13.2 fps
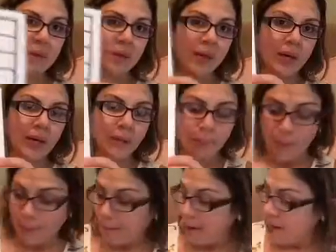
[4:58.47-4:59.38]
Okay,
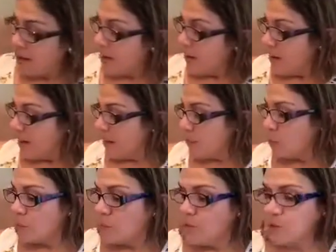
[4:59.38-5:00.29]
And
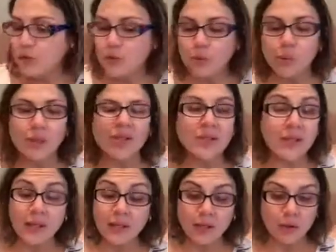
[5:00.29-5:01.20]
what we're gonna do, we're gonna
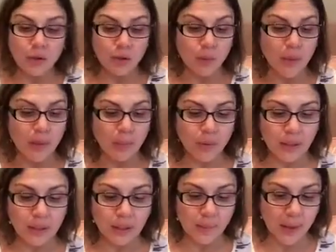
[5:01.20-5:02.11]
take a little, paper
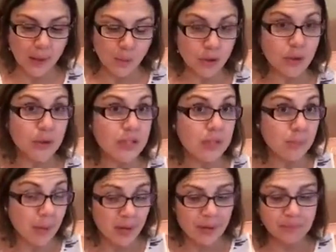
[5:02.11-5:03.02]
clip, and we're gonna
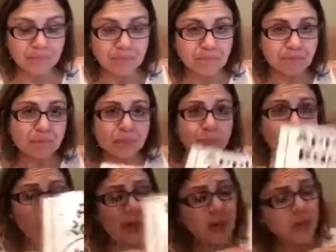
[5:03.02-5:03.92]
spin a